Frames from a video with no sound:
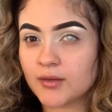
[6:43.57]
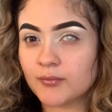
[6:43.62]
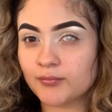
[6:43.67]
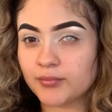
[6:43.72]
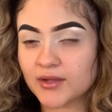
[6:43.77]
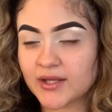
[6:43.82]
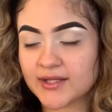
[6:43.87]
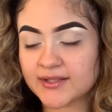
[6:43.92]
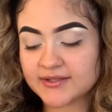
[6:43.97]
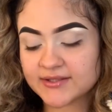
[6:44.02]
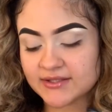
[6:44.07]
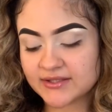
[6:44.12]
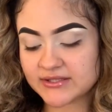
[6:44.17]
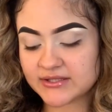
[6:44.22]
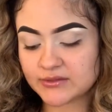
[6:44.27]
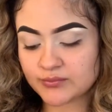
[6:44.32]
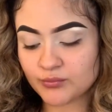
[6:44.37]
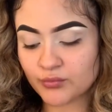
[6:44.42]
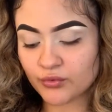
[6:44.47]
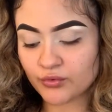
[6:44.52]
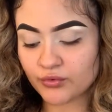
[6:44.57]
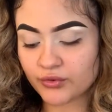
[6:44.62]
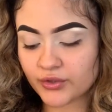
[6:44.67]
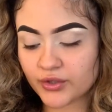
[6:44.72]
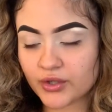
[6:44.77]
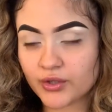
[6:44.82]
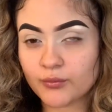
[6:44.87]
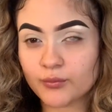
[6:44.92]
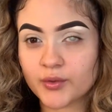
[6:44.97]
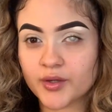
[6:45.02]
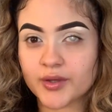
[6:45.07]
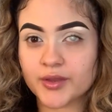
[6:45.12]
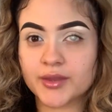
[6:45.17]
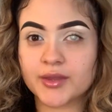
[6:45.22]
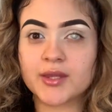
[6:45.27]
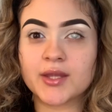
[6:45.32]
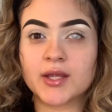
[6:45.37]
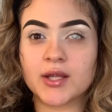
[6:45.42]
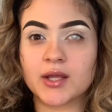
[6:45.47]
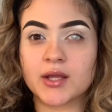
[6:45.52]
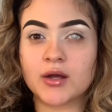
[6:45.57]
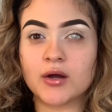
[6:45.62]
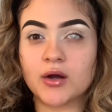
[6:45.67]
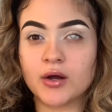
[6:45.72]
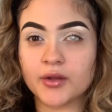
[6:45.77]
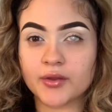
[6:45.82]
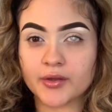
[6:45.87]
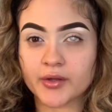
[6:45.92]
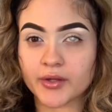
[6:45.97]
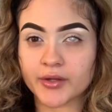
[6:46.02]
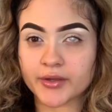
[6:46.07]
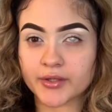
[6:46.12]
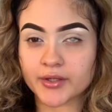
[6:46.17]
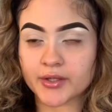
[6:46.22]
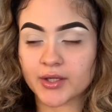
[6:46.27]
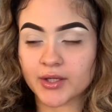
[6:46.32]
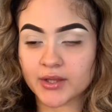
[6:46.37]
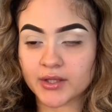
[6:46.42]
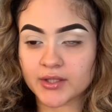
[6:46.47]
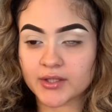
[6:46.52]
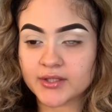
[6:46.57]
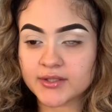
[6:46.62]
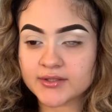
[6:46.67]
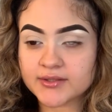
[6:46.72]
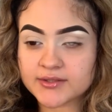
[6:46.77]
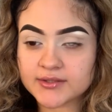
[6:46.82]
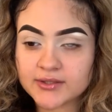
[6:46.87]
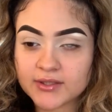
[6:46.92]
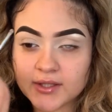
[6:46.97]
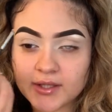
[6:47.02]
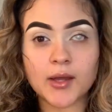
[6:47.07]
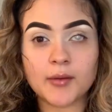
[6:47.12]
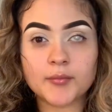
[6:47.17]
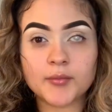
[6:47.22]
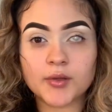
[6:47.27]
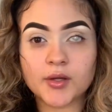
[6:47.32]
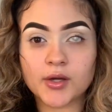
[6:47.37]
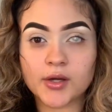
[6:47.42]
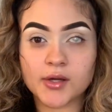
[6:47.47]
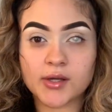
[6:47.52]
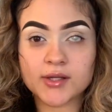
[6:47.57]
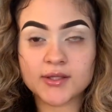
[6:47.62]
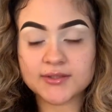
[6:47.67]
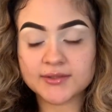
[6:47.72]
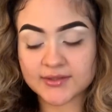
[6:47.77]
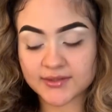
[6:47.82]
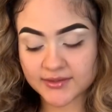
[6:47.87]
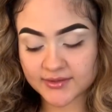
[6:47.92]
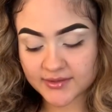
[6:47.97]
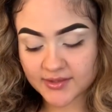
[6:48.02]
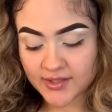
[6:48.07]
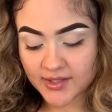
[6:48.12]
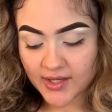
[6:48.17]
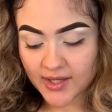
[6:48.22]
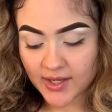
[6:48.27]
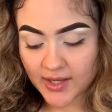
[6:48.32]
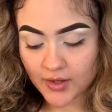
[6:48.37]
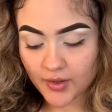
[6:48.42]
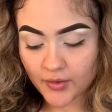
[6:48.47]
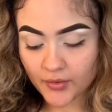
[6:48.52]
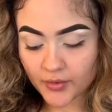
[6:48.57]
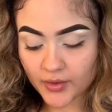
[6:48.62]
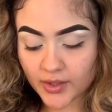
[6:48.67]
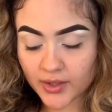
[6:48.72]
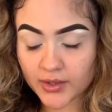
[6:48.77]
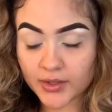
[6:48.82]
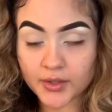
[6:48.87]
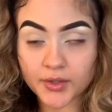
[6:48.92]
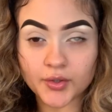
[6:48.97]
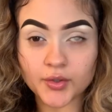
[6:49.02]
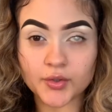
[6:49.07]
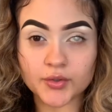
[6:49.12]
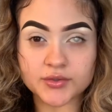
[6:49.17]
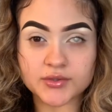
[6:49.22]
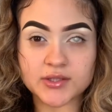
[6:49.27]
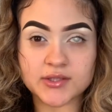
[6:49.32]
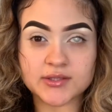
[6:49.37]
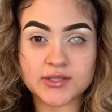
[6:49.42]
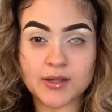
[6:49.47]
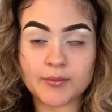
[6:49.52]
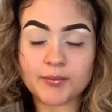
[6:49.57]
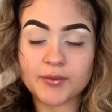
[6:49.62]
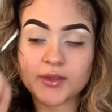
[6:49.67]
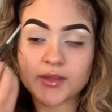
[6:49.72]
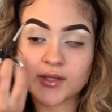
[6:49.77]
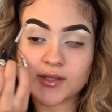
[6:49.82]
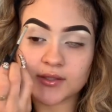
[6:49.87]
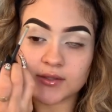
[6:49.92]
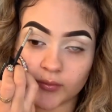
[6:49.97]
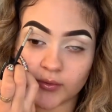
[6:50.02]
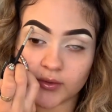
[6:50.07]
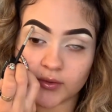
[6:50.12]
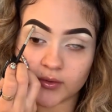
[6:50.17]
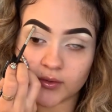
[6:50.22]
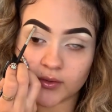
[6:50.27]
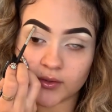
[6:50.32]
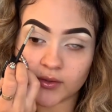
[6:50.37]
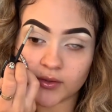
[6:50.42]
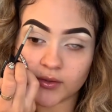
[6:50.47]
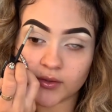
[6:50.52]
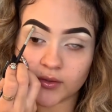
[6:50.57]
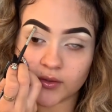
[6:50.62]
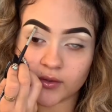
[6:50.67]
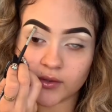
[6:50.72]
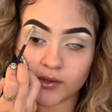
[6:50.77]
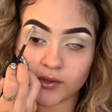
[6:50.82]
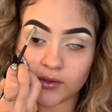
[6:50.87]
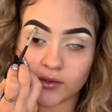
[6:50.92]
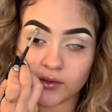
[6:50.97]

blends in smoother with like all the other colors. I'm curious to see how color goes on top of the concealer, you know?